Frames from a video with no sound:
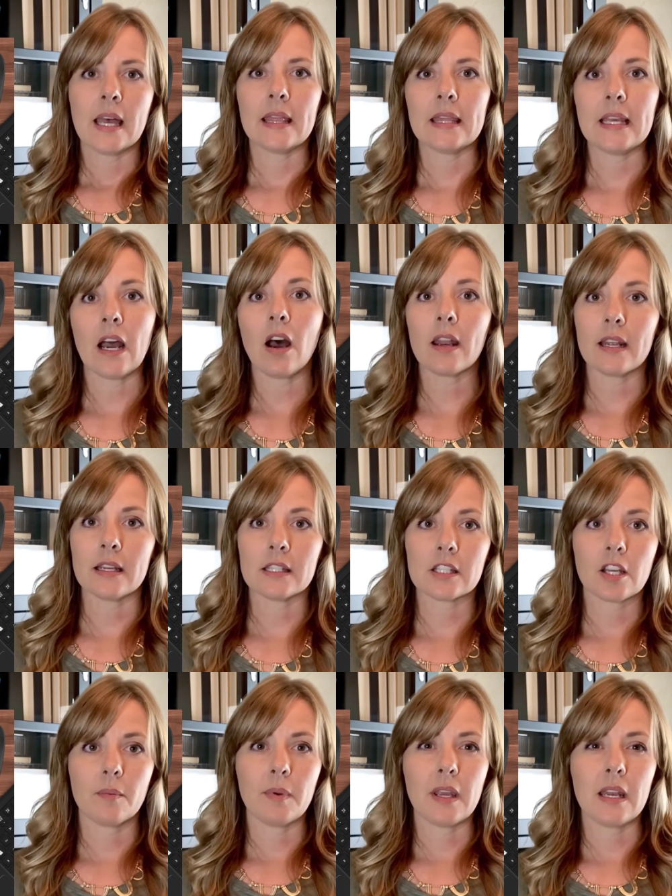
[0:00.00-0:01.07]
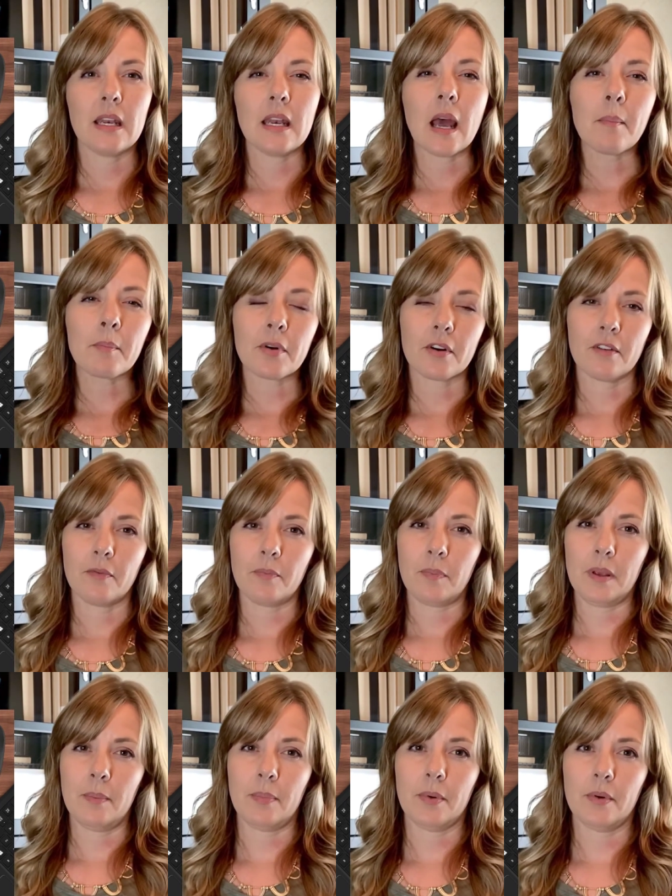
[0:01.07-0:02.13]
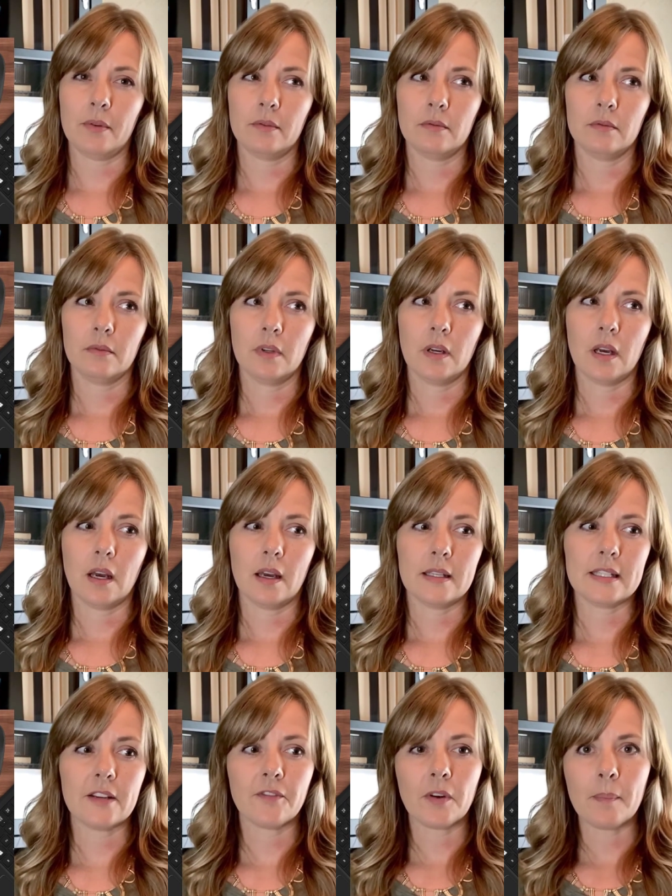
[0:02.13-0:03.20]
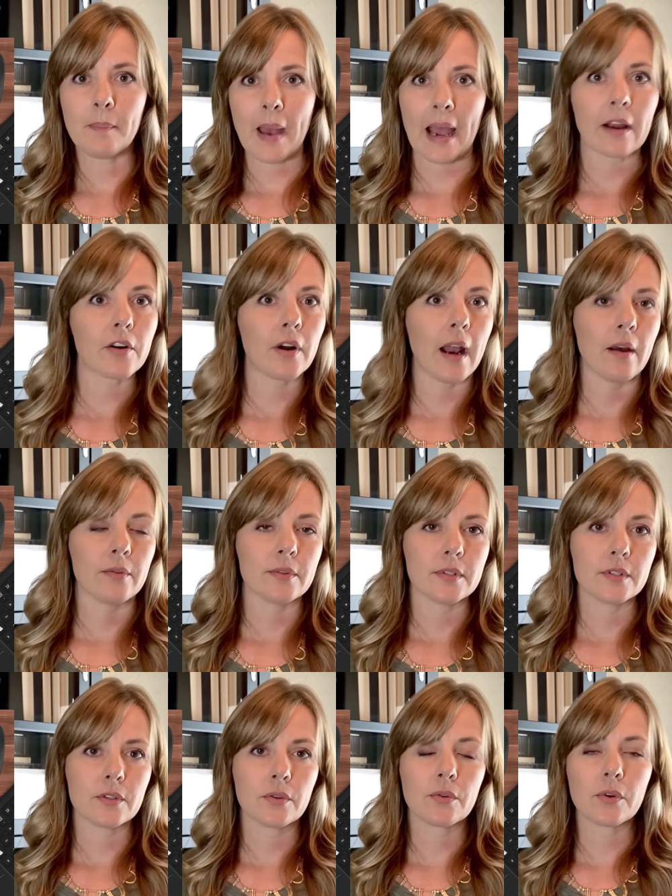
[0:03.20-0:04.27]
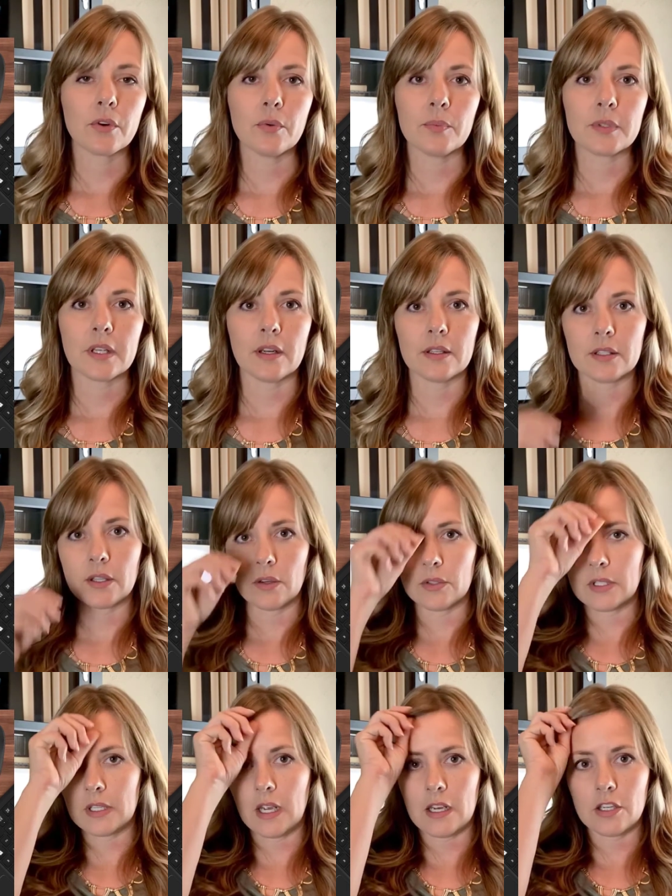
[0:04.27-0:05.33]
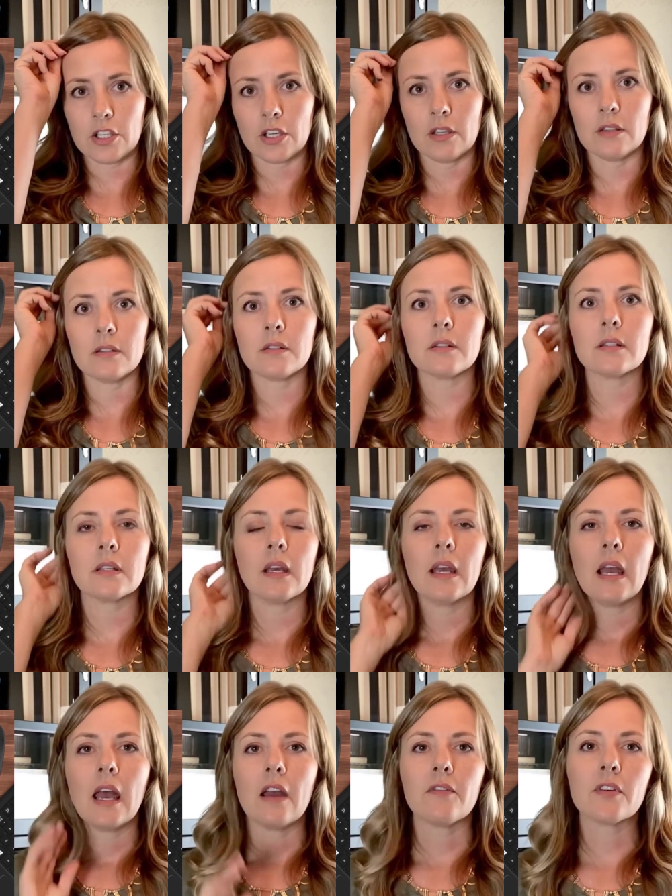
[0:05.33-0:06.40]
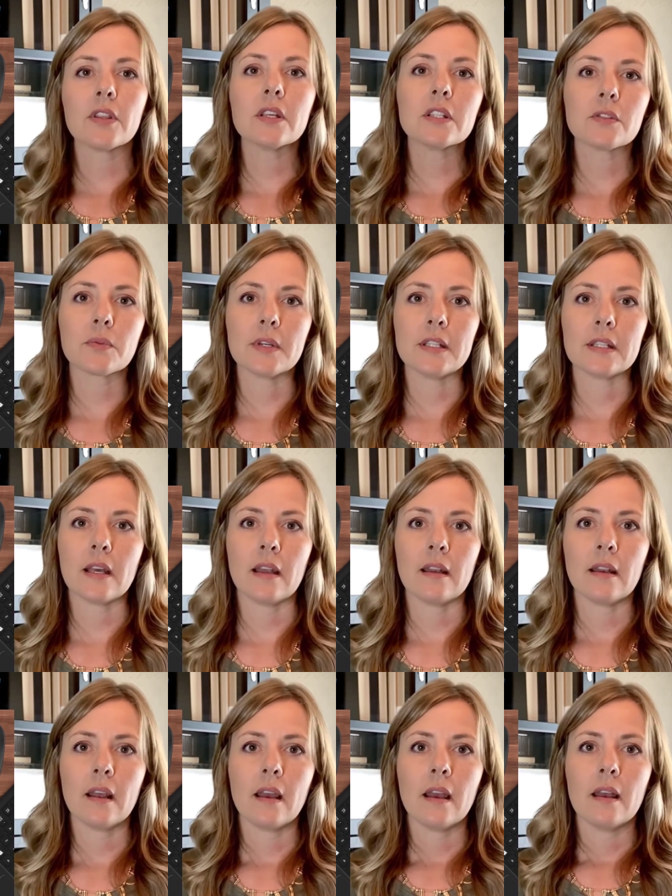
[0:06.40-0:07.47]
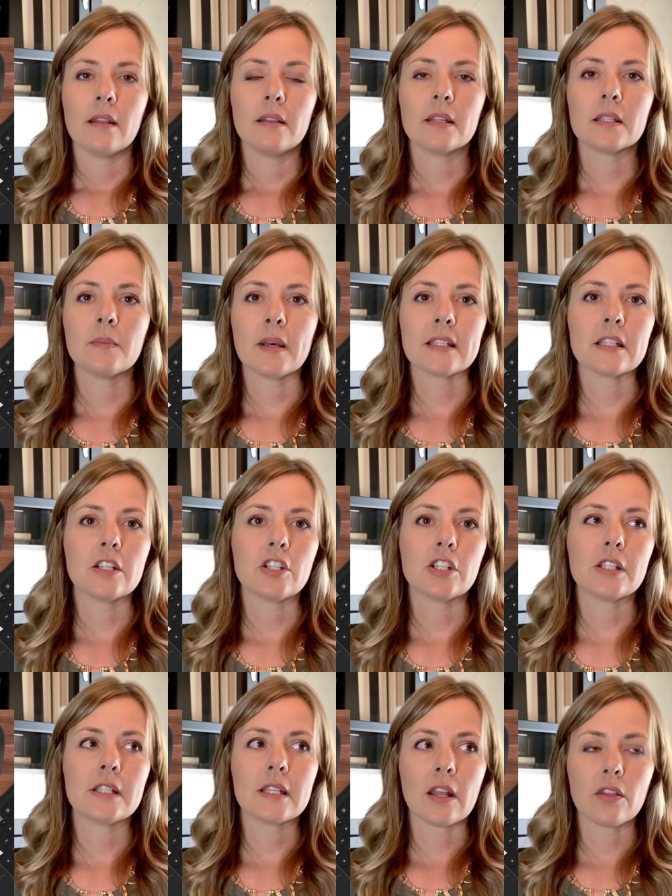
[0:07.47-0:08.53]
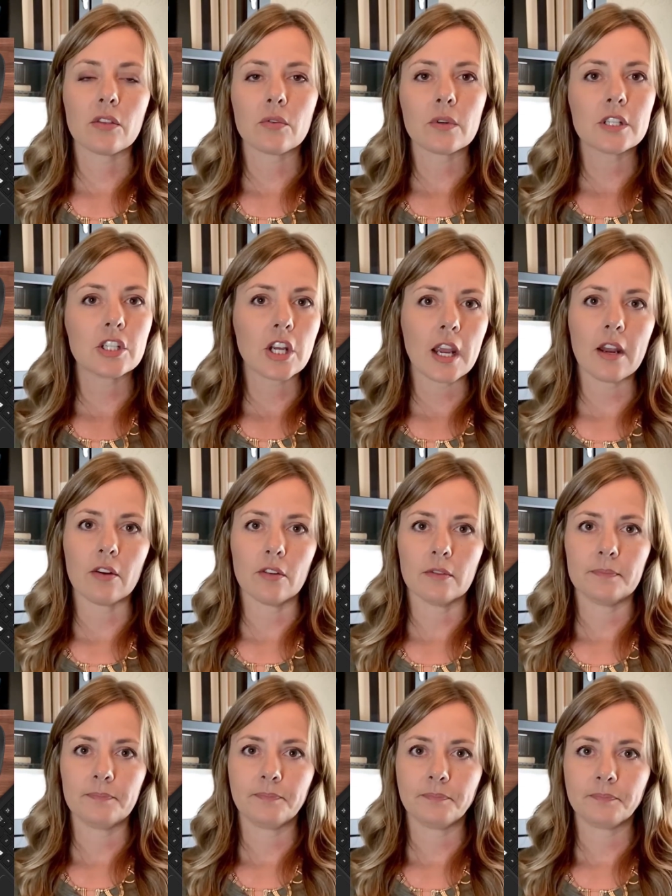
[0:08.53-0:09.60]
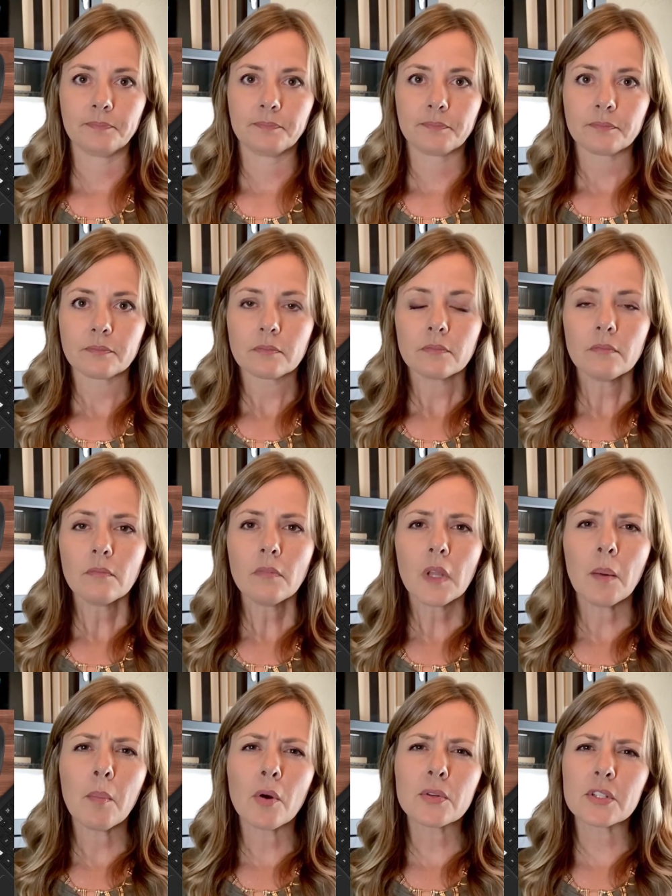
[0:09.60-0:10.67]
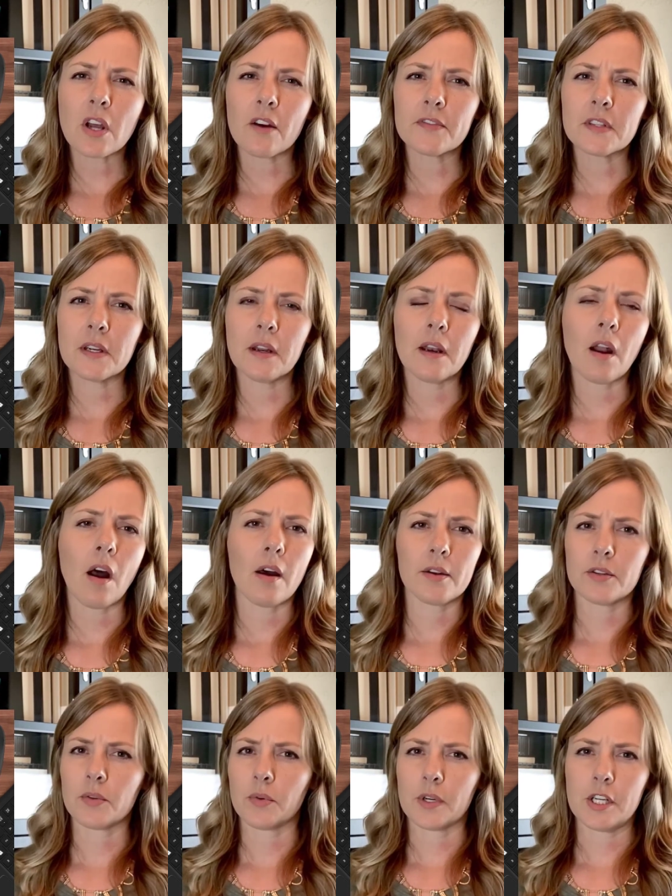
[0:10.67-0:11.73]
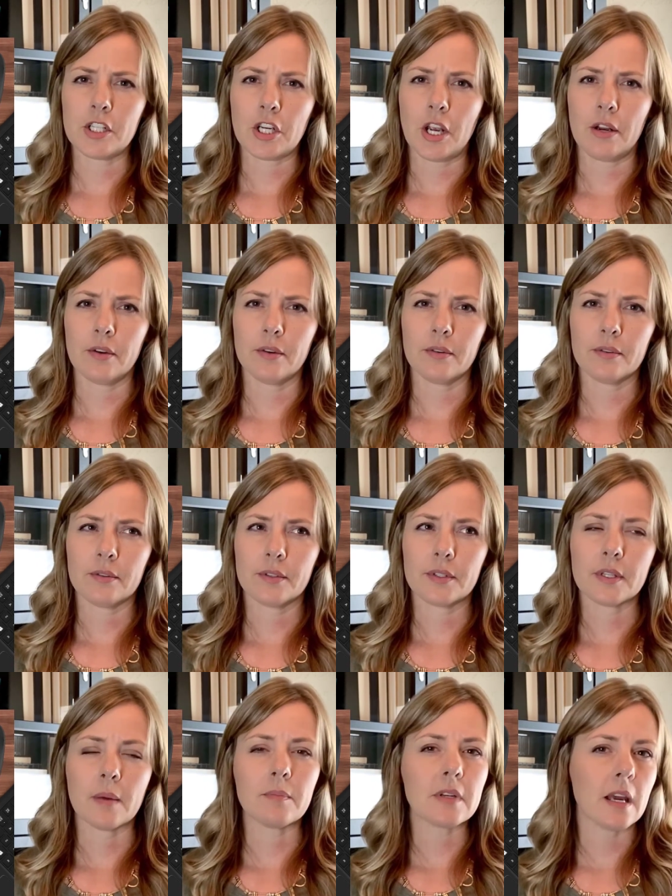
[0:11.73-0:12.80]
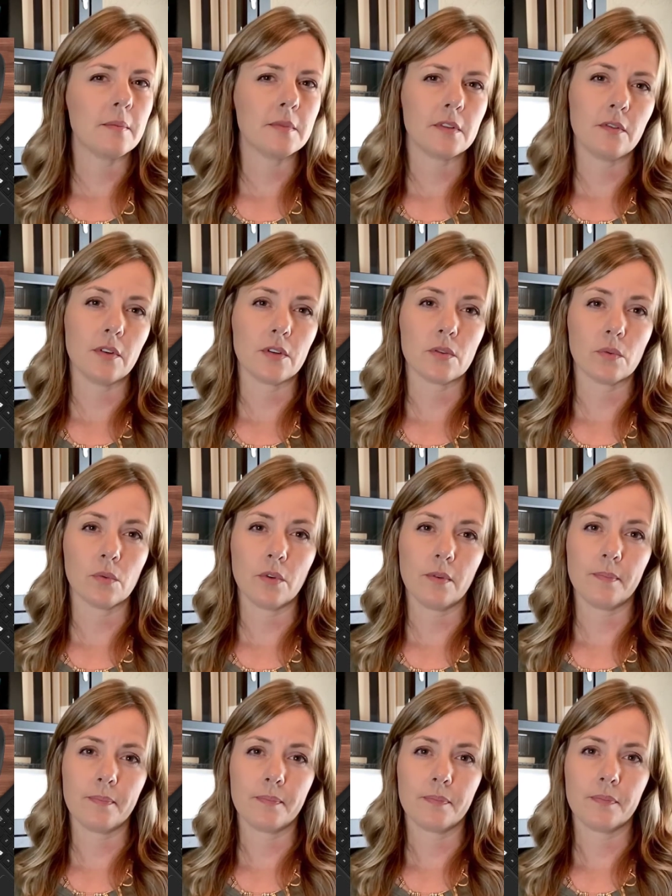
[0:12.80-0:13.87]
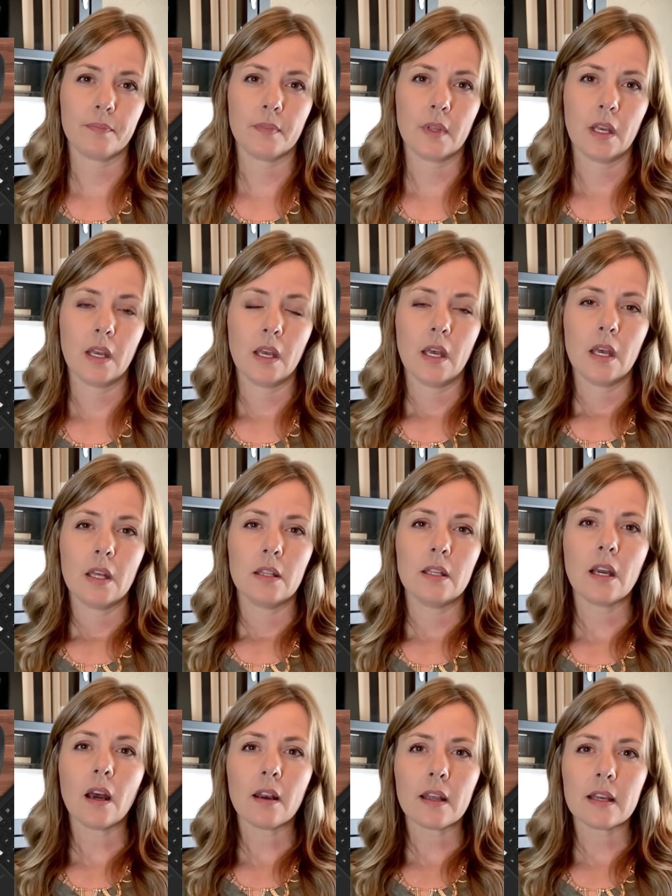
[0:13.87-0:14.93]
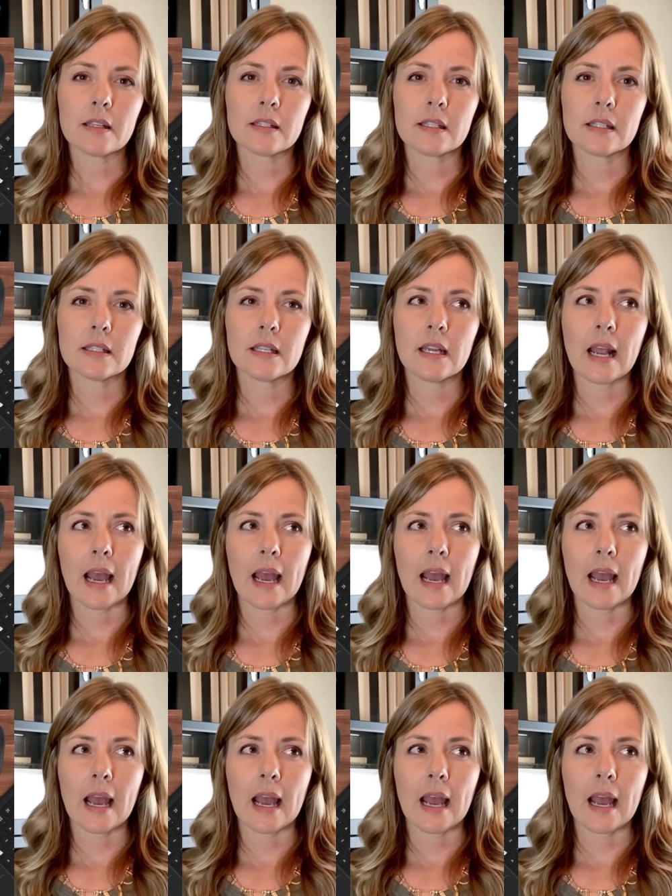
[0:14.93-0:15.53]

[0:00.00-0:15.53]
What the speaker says: The audience could be a number of people, different backgrounds, groups, and associations. And for this reason, this message is sent through a channel, most often an auditory channel, sometimes visual. The audience is then